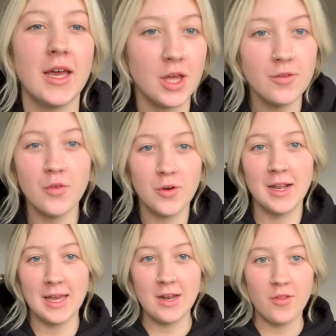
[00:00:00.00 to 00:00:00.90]
you for
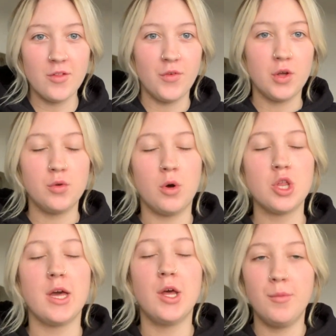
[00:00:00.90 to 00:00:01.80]
clicking on this video to watch,
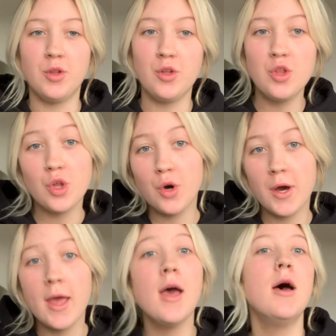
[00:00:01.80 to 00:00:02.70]
and I hope you do enjoy.
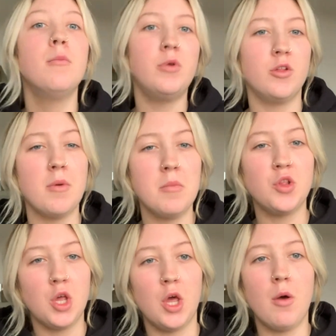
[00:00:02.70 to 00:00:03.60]
Please remember
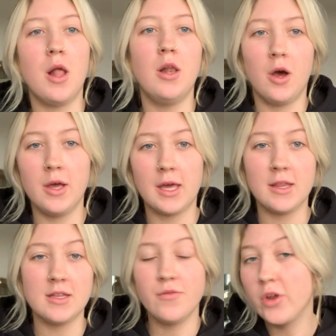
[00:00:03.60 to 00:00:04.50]
to like
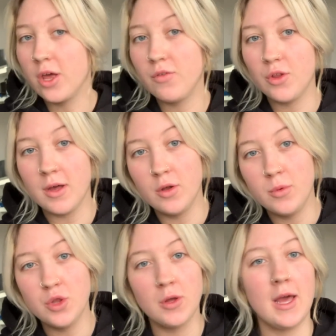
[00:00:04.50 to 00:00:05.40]
this video if you do end up
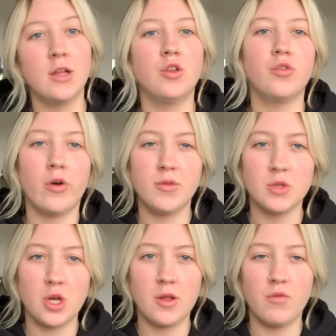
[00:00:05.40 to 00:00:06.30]
enjoying it, and subscribe to my
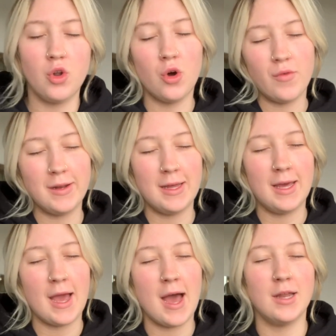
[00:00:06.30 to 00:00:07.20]
channel if you're not
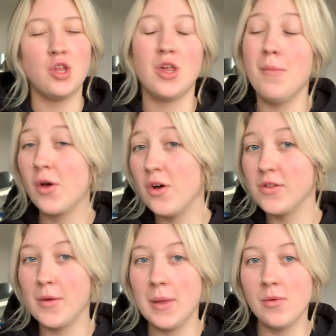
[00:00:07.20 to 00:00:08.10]
already, and share my
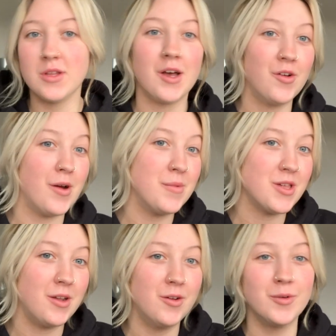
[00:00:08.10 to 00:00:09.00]
content with people so I can grow my channel.